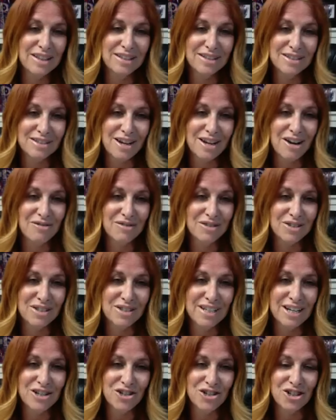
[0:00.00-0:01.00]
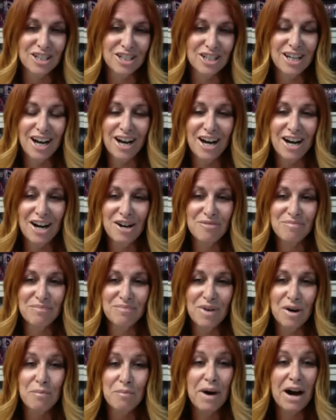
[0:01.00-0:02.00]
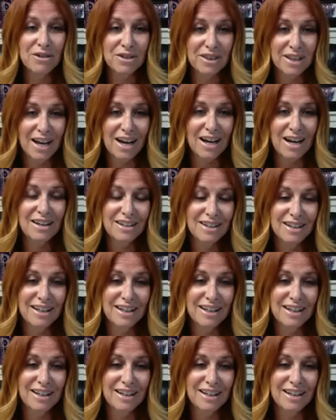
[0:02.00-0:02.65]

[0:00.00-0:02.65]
this conversation about that.